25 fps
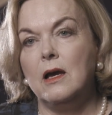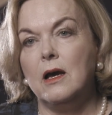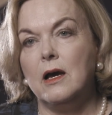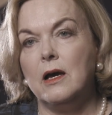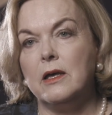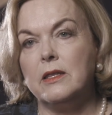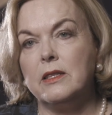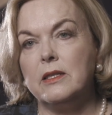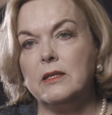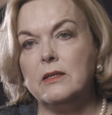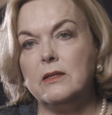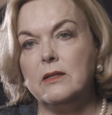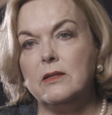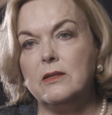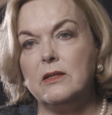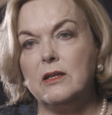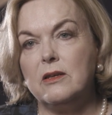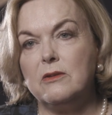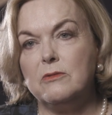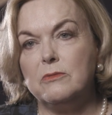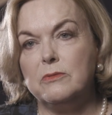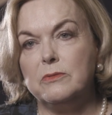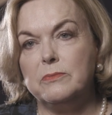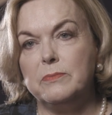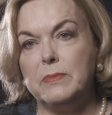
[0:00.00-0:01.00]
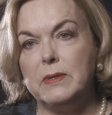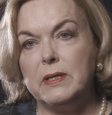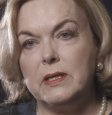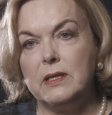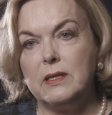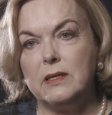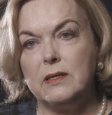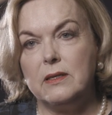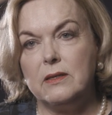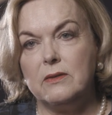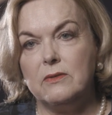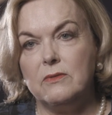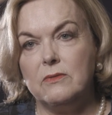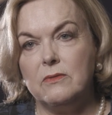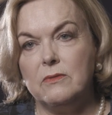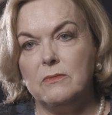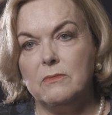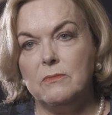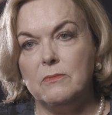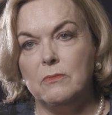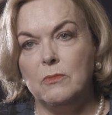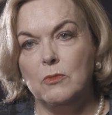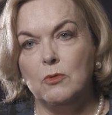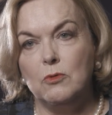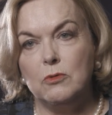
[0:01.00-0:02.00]
I think that they would be
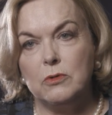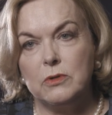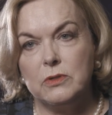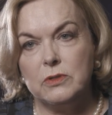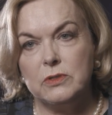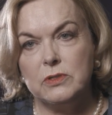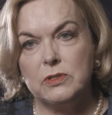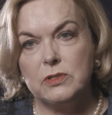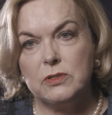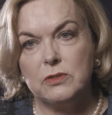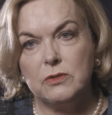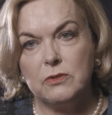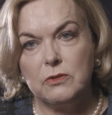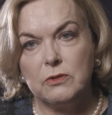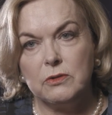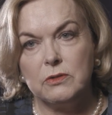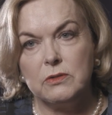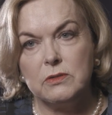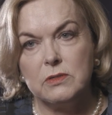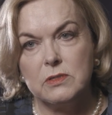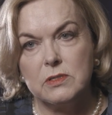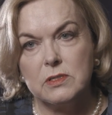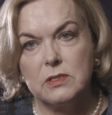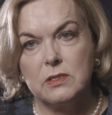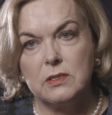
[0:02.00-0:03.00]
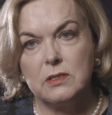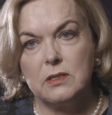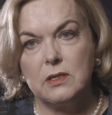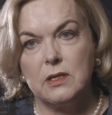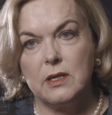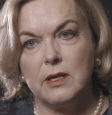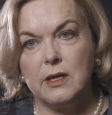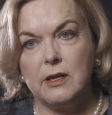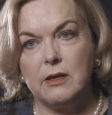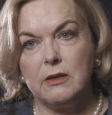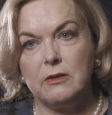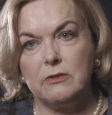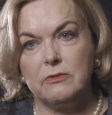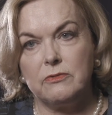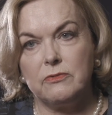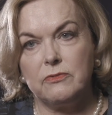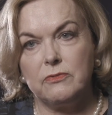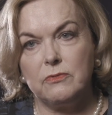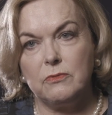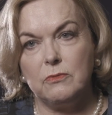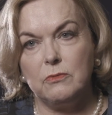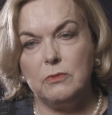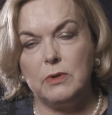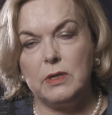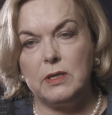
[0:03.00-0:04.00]
more concerned
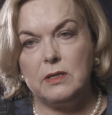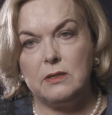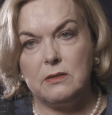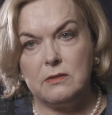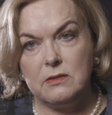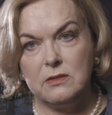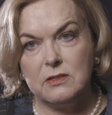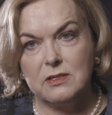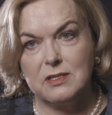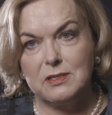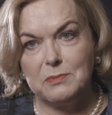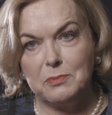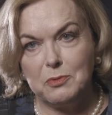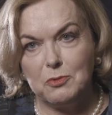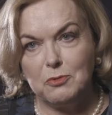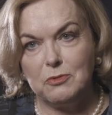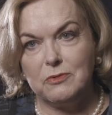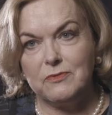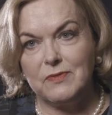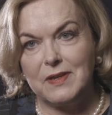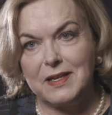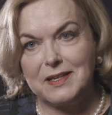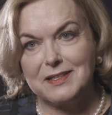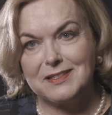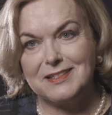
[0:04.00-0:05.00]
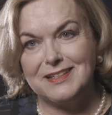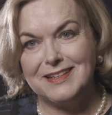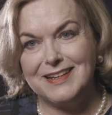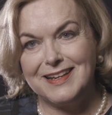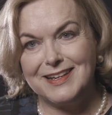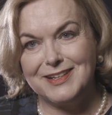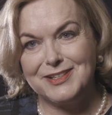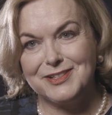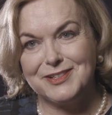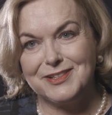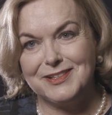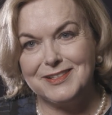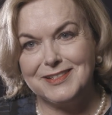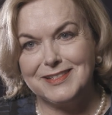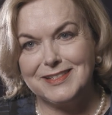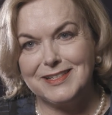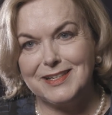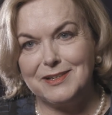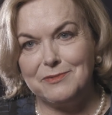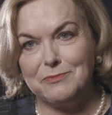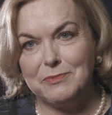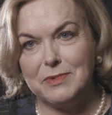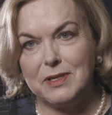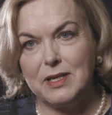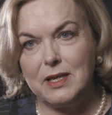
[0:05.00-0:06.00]
if we didn't support vaccinations
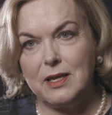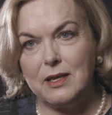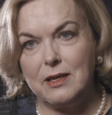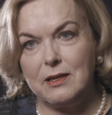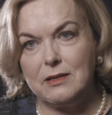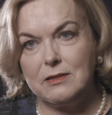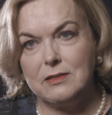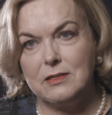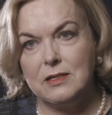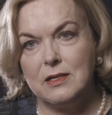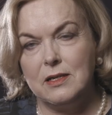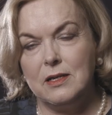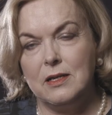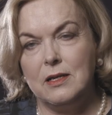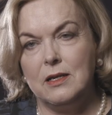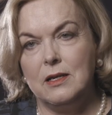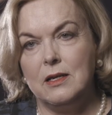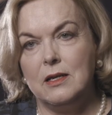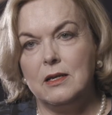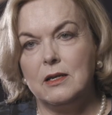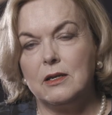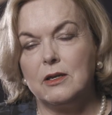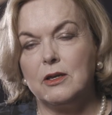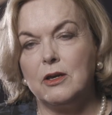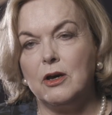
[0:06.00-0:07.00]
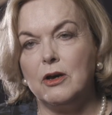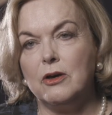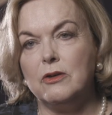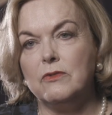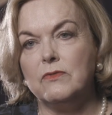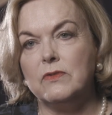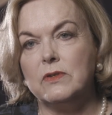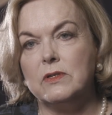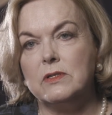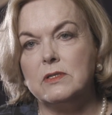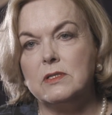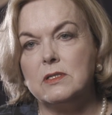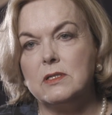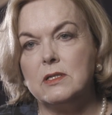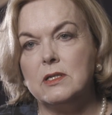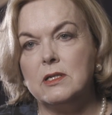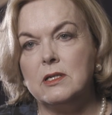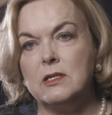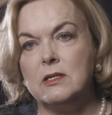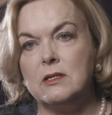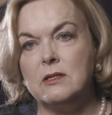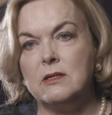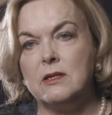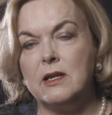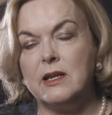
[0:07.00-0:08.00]
and we had COVID
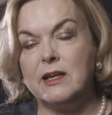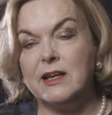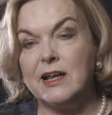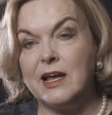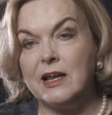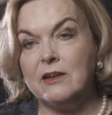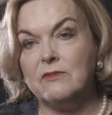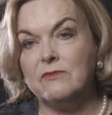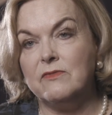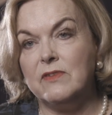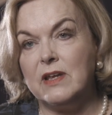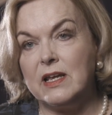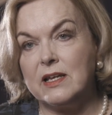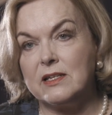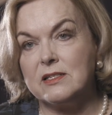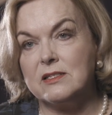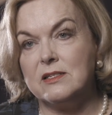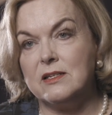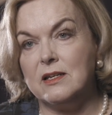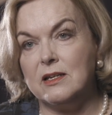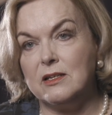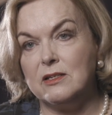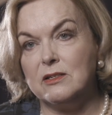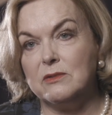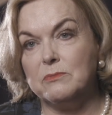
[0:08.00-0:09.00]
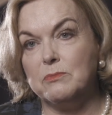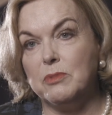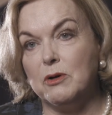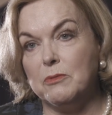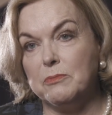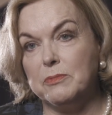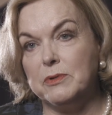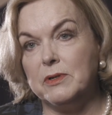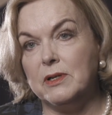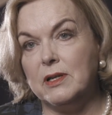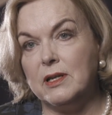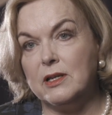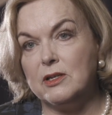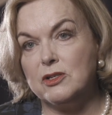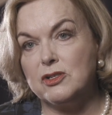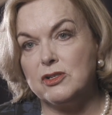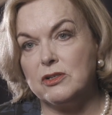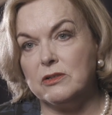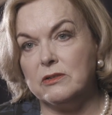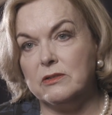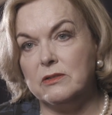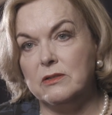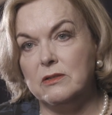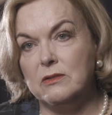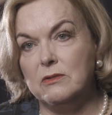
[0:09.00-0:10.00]
in an unvaccinated
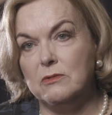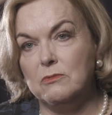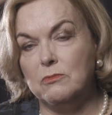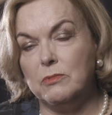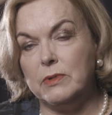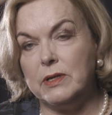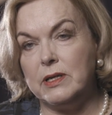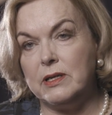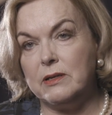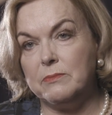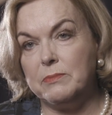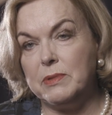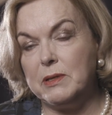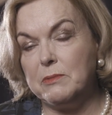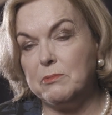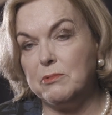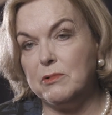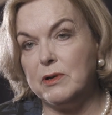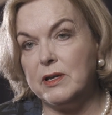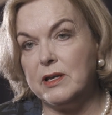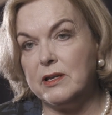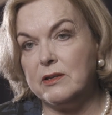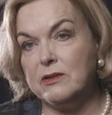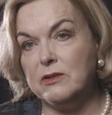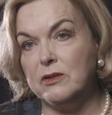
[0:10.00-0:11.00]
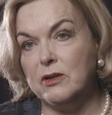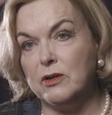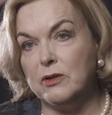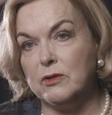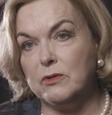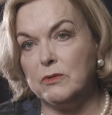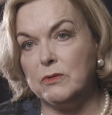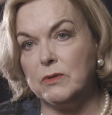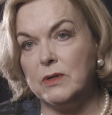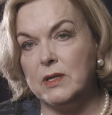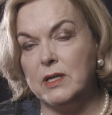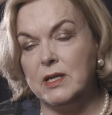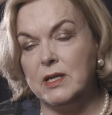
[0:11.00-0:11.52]
population where people had no